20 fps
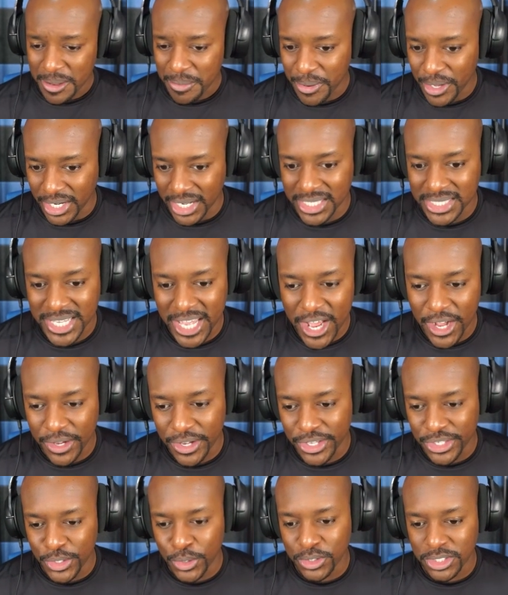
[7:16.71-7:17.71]
Pelican Town
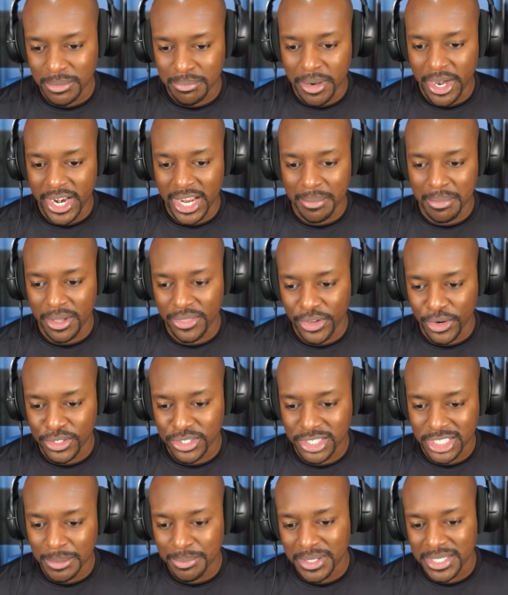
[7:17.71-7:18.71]
could use the money, but there is
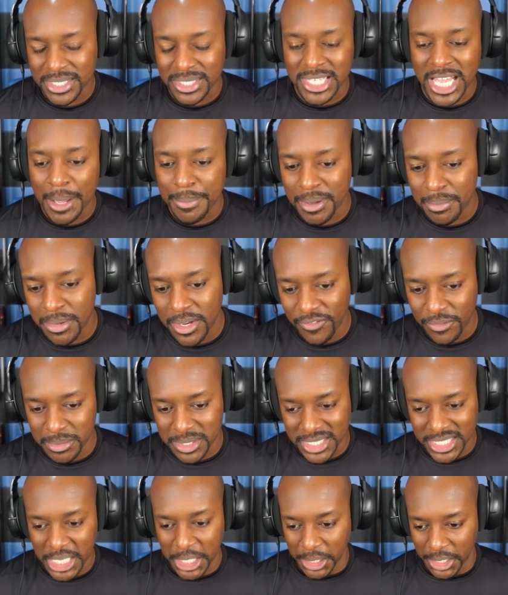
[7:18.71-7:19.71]
something stopping me from
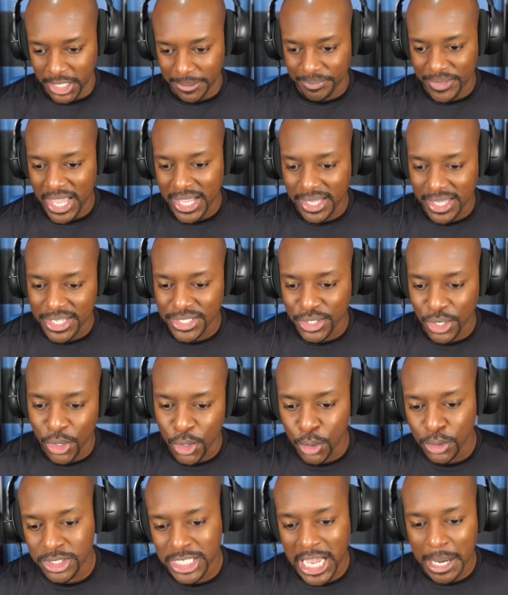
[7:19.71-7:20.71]
selling it. I guess
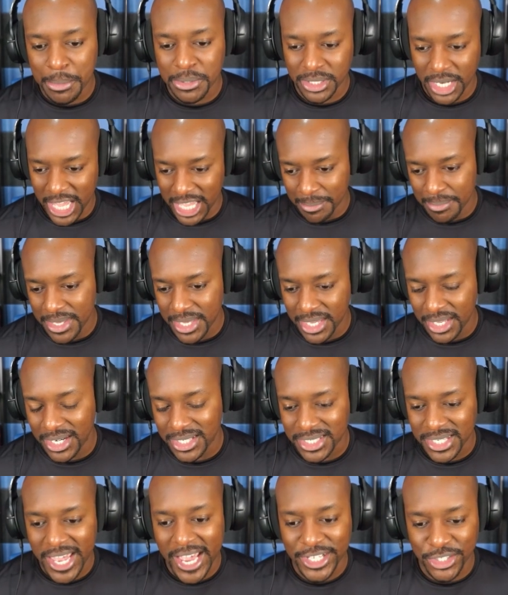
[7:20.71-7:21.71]
old-timers like me get
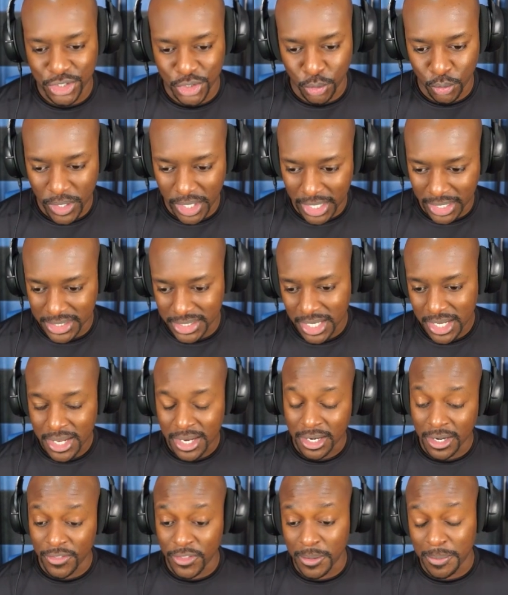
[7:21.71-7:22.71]
attached to relics
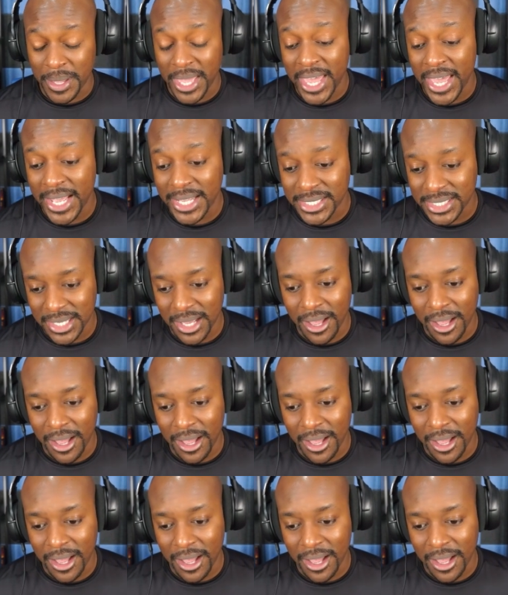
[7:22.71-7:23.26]
of the past.